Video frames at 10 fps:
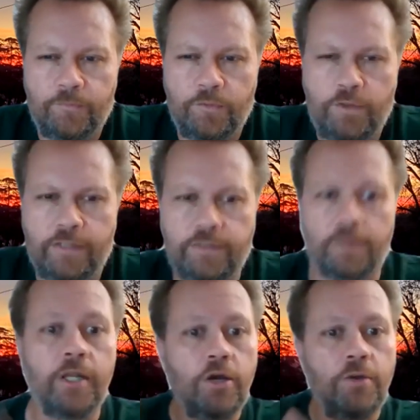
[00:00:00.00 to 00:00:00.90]
Okay, so I'm
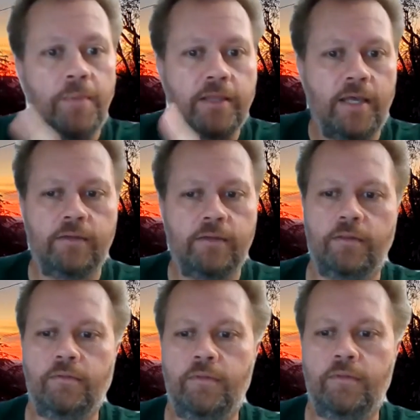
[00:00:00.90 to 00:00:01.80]
going to go make that
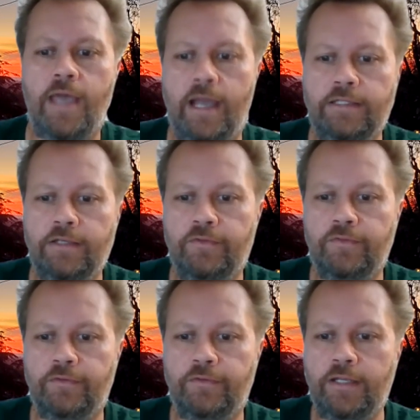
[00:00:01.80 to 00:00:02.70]

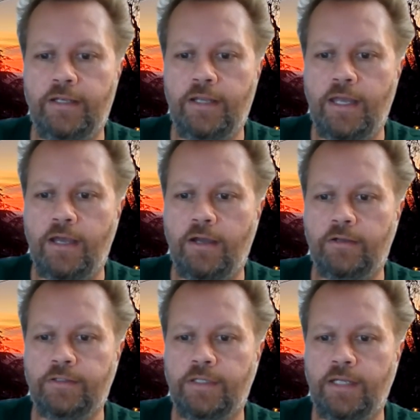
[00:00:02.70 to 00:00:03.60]
active right
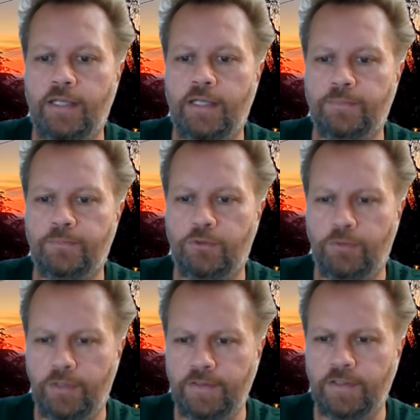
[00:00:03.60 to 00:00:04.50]
now. Today's
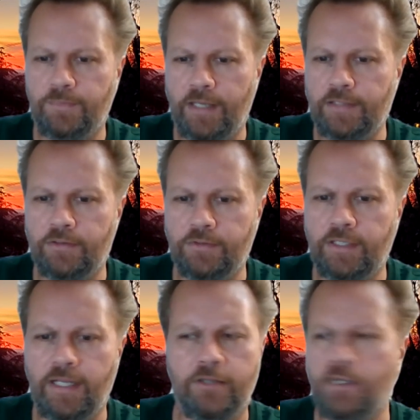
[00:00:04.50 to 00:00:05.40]
quiz is based on
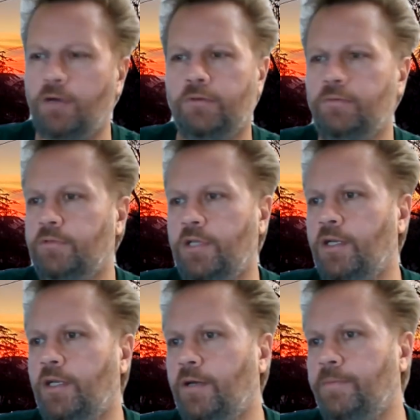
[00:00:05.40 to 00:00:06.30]
today. No, no,
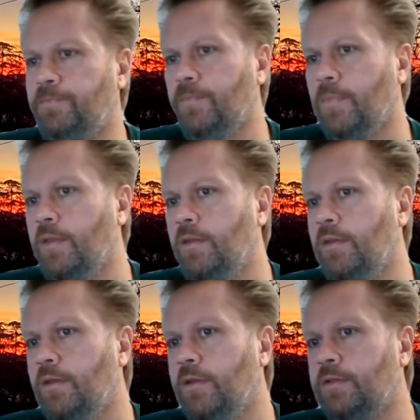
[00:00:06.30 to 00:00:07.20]
no, no.
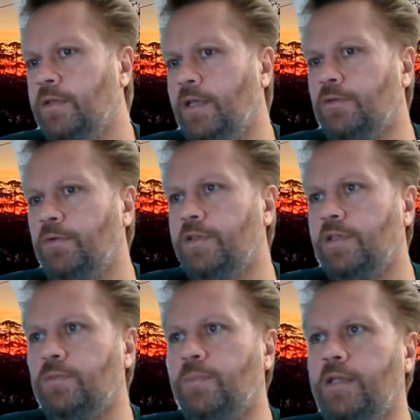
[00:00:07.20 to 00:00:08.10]
Today's quiz
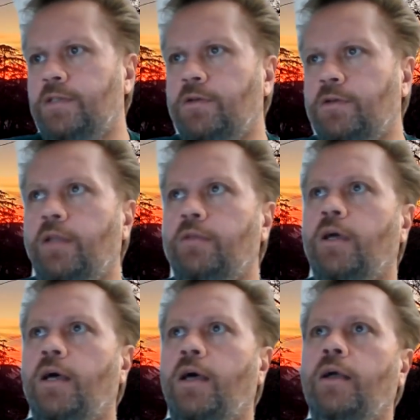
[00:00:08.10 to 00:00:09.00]
is based on
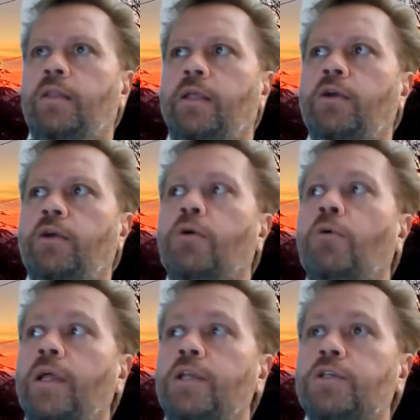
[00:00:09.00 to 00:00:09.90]
uh, linear
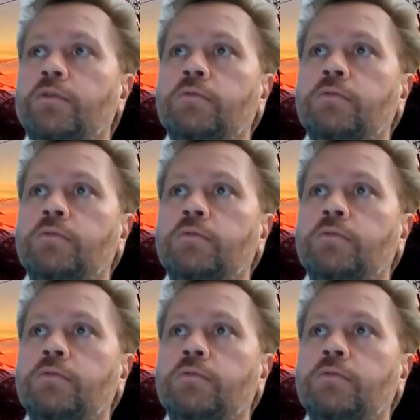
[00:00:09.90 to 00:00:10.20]
correlation.